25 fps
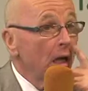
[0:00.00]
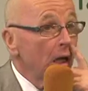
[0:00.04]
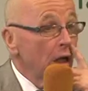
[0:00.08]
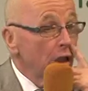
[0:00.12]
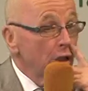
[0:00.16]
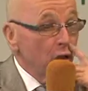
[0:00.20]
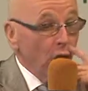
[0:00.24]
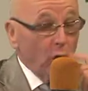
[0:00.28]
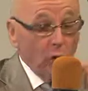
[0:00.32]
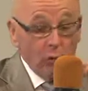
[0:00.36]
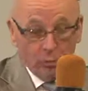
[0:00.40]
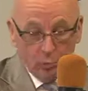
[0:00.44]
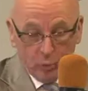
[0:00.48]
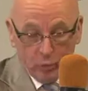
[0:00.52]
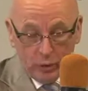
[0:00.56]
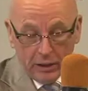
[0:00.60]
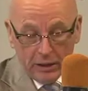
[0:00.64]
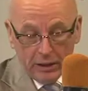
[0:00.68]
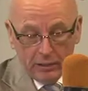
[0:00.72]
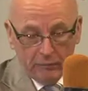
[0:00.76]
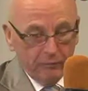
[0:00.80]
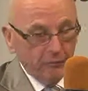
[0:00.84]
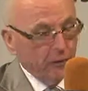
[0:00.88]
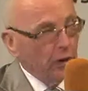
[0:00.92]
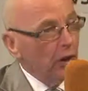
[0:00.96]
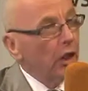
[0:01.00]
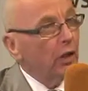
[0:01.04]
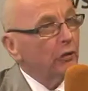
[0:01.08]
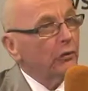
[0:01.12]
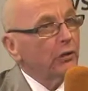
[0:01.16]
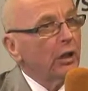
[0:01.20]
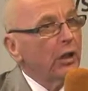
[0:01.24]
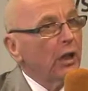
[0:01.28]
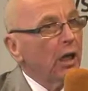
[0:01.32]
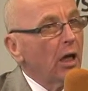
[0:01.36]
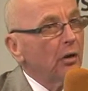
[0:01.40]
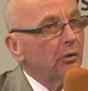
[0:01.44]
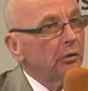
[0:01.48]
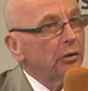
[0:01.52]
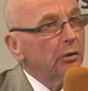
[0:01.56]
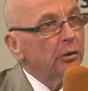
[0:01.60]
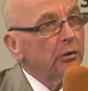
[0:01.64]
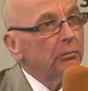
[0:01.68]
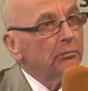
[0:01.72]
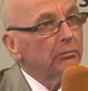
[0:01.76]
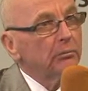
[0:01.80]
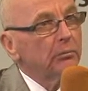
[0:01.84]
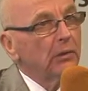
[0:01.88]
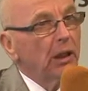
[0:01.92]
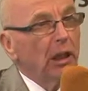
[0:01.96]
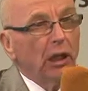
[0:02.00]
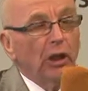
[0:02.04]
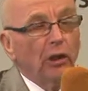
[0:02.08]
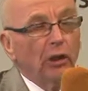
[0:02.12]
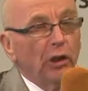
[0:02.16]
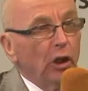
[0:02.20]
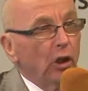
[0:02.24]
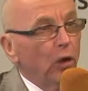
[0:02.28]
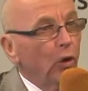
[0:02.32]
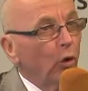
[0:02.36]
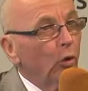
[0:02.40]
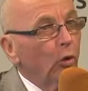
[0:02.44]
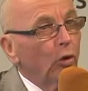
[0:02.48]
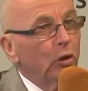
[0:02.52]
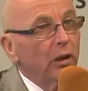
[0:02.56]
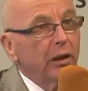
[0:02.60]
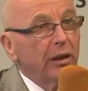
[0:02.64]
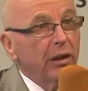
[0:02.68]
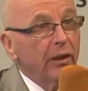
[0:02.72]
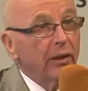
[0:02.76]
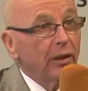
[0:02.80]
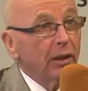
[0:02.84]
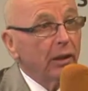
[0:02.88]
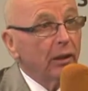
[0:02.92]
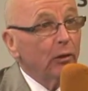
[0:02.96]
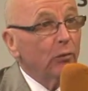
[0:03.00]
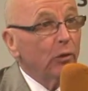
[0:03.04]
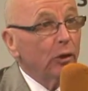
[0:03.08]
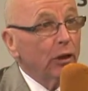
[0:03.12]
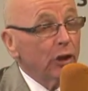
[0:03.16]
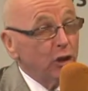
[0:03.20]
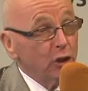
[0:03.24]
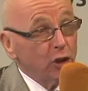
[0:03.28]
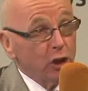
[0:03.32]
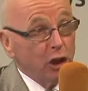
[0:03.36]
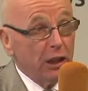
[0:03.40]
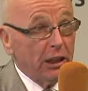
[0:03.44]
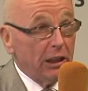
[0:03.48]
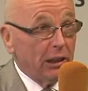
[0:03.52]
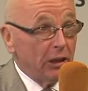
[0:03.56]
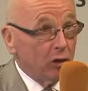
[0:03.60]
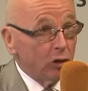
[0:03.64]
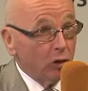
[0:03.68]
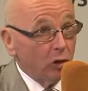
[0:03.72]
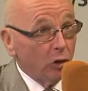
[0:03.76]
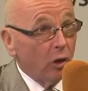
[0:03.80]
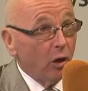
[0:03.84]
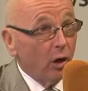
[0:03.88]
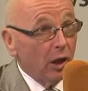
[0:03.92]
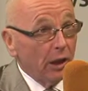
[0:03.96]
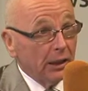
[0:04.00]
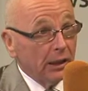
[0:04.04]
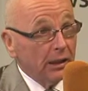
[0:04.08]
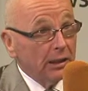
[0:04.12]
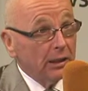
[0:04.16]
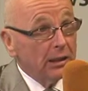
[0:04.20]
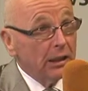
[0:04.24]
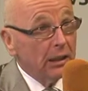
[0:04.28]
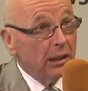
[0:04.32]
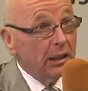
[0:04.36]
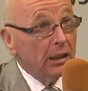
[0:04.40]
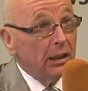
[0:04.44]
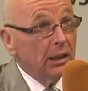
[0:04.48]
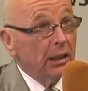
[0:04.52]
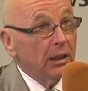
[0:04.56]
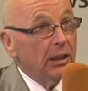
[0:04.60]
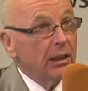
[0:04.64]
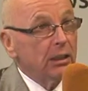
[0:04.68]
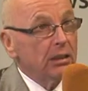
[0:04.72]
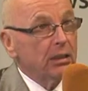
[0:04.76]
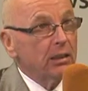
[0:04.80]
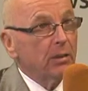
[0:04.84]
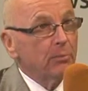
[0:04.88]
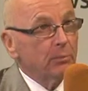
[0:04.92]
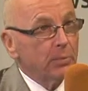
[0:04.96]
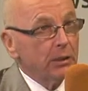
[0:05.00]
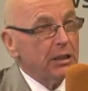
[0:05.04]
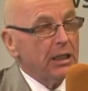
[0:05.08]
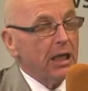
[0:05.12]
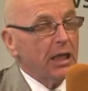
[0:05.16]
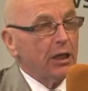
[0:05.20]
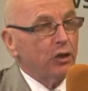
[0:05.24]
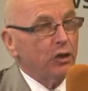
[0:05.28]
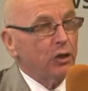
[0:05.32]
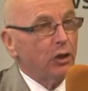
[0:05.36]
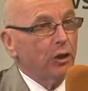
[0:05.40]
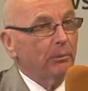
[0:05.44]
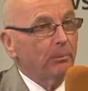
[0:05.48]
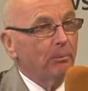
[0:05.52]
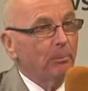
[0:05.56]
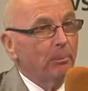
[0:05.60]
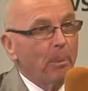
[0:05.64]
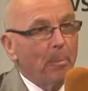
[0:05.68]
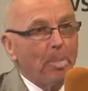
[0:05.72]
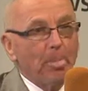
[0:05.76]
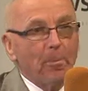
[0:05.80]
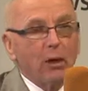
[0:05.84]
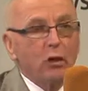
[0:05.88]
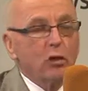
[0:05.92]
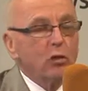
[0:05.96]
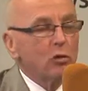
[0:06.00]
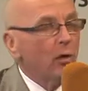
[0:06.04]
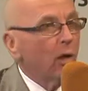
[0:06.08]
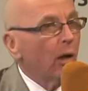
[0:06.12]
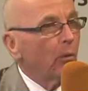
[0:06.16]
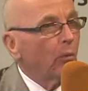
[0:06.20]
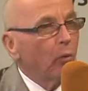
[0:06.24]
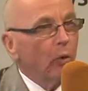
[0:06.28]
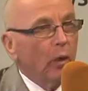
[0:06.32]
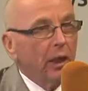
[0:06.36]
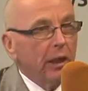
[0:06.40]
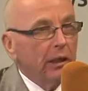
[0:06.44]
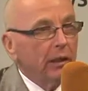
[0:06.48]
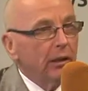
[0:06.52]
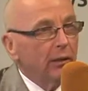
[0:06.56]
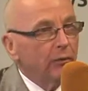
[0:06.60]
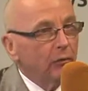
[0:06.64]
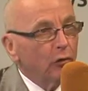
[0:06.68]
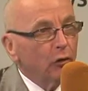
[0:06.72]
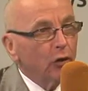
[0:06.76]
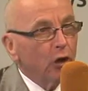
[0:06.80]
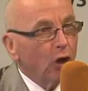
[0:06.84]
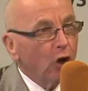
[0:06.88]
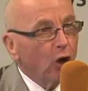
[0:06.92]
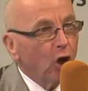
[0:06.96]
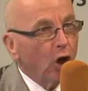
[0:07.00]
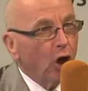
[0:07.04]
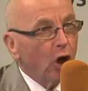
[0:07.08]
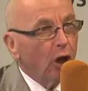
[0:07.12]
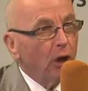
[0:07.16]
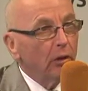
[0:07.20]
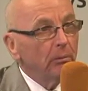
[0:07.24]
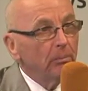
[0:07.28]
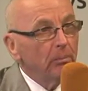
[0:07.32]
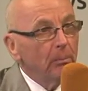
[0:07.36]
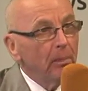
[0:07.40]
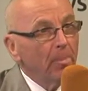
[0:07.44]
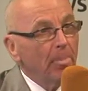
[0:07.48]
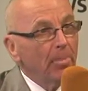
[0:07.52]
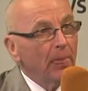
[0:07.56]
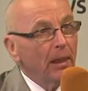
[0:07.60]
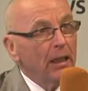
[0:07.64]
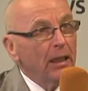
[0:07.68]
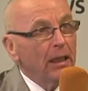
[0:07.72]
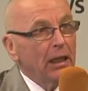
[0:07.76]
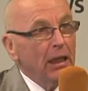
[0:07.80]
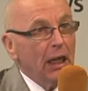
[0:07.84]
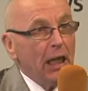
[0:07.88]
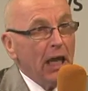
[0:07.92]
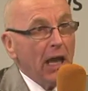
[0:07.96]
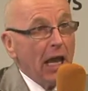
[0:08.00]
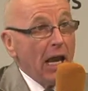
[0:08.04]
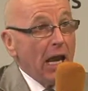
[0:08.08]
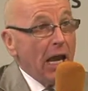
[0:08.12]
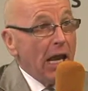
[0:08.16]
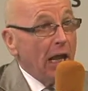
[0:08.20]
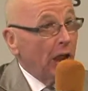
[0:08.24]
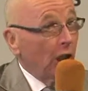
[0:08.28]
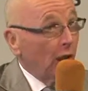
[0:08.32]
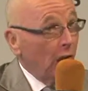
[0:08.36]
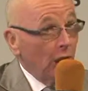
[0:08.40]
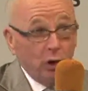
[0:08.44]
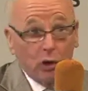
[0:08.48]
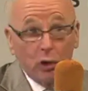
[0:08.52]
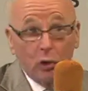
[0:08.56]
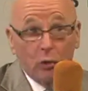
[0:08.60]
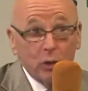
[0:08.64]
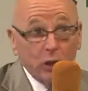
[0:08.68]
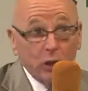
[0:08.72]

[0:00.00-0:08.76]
So we fill out the counter, and the only thing we change on it is the possession. So I'm waiting for the call, and I know